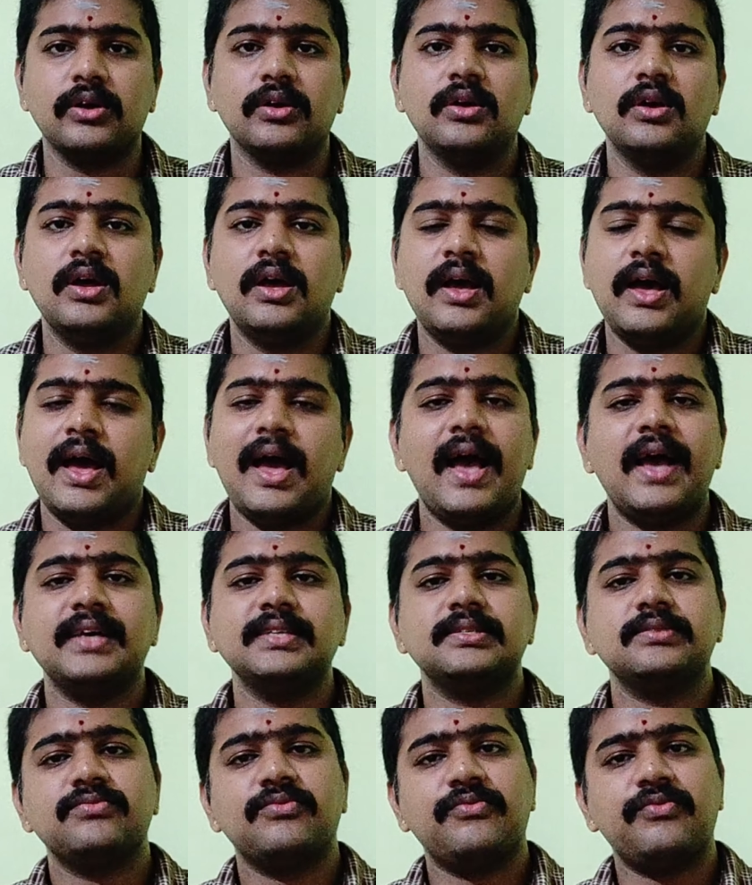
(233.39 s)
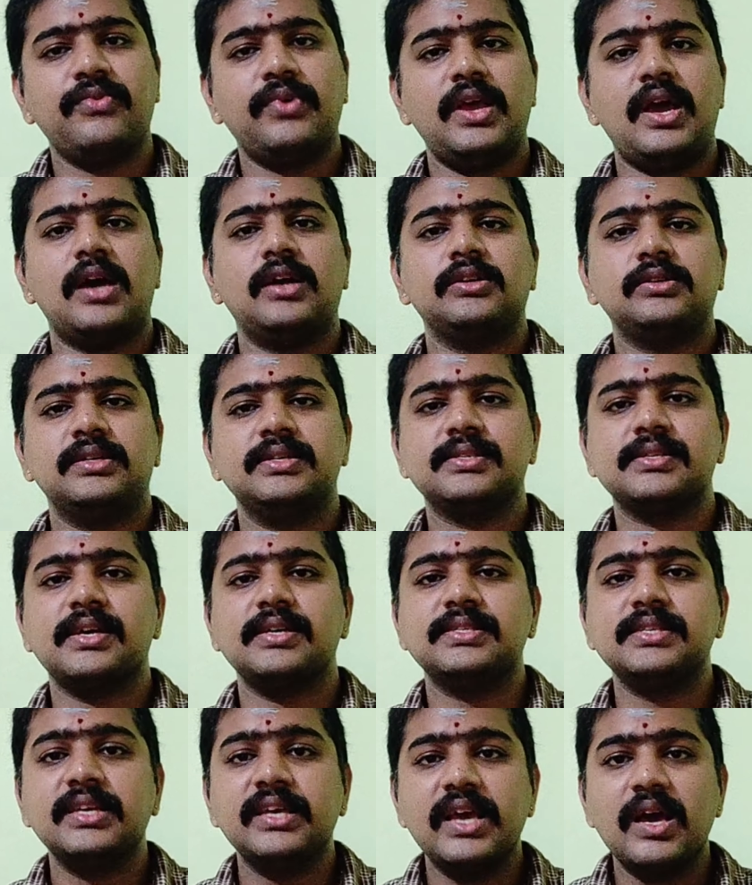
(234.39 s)
As we are discussing
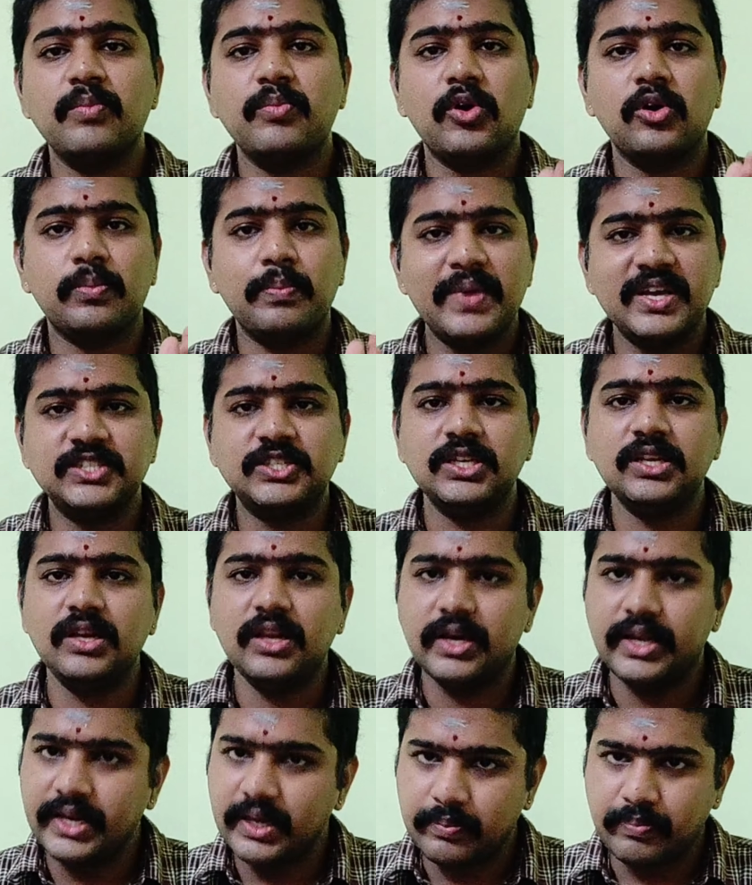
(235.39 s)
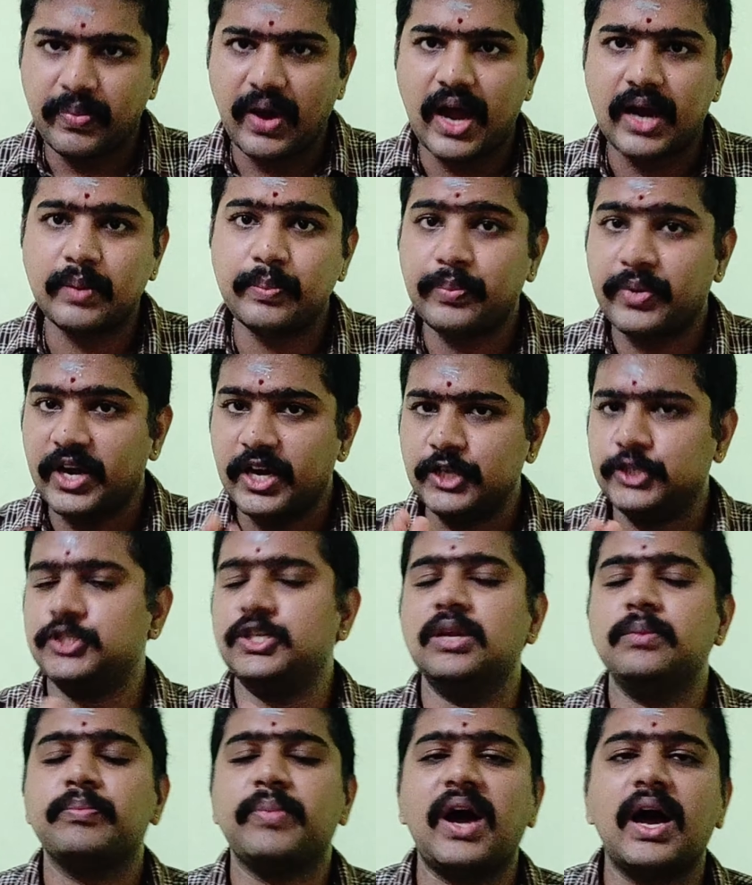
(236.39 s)
about machine learning part, prediction
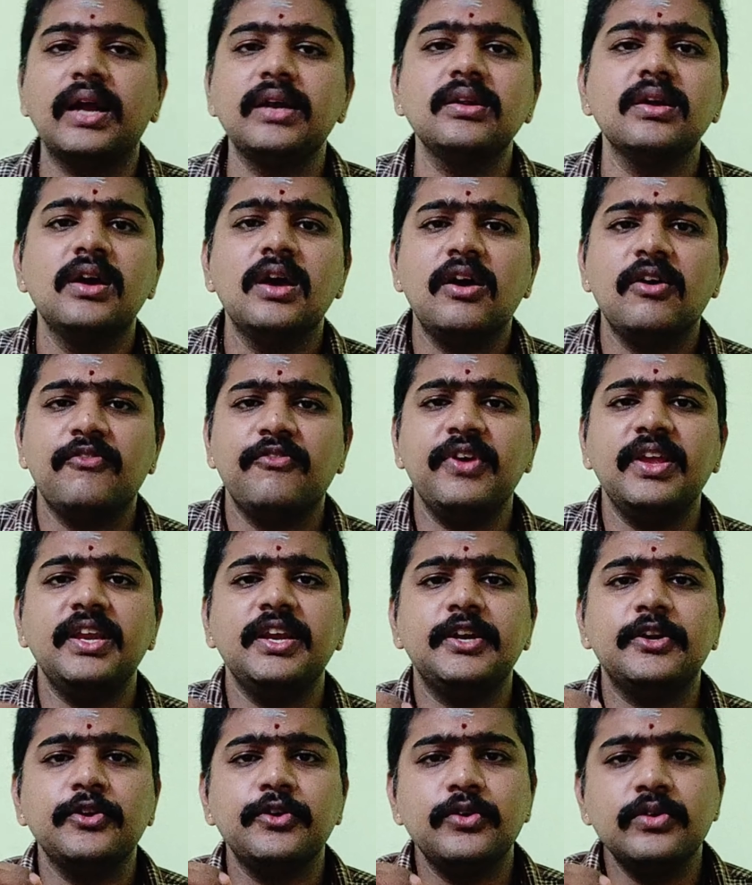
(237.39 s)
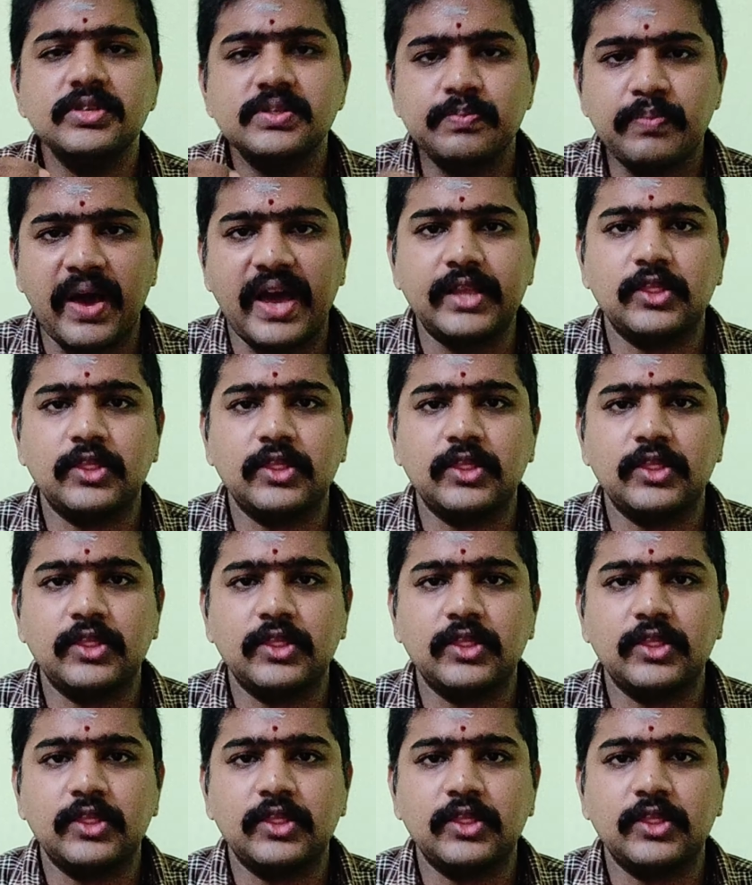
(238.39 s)
part, we need to use Python.